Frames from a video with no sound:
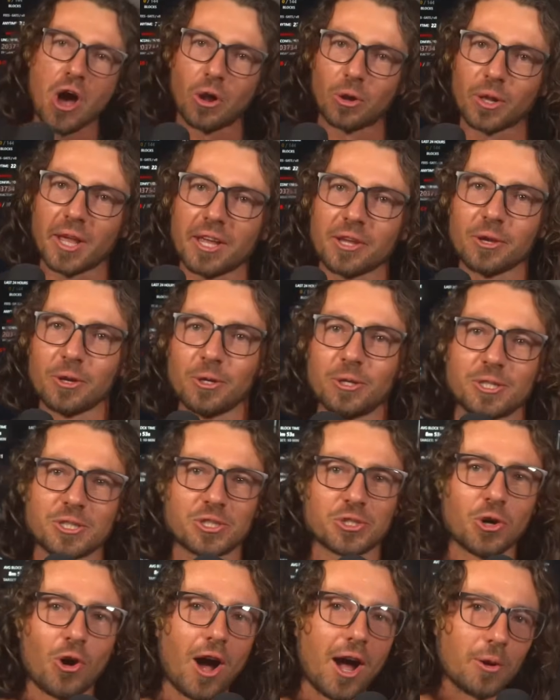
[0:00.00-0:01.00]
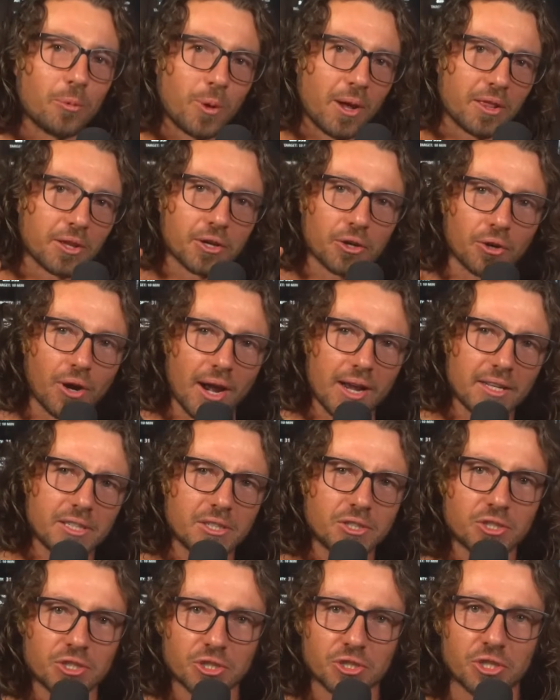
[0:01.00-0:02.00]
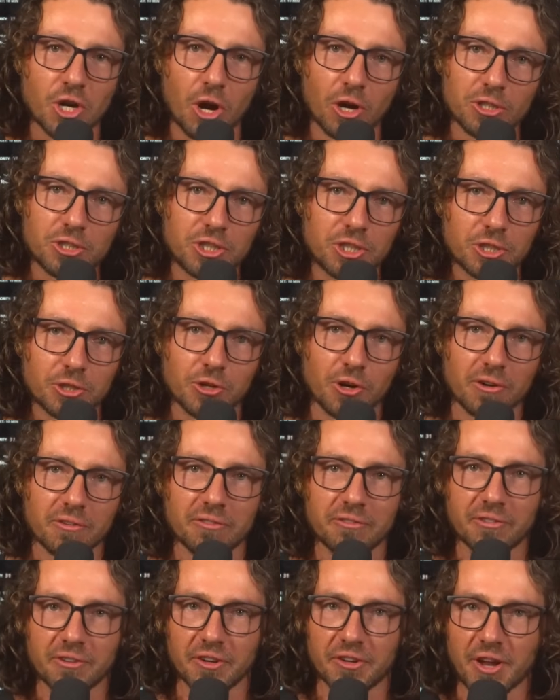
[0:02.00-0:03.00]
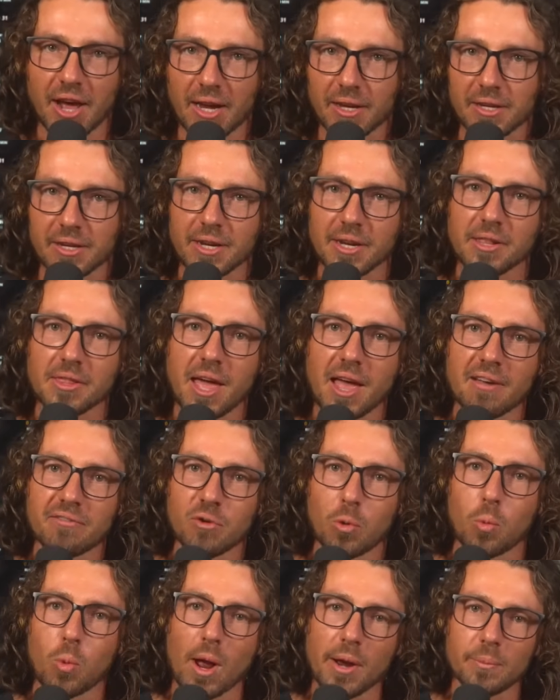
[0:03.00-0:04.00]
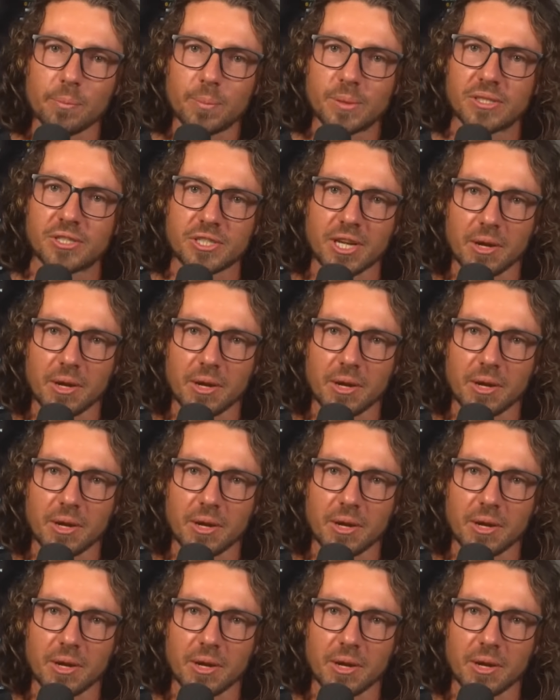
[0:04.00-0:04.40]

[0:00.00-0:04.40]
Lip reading: I'll let you decide whether Craig is Satoshi or not. Fidelity, they have a 1%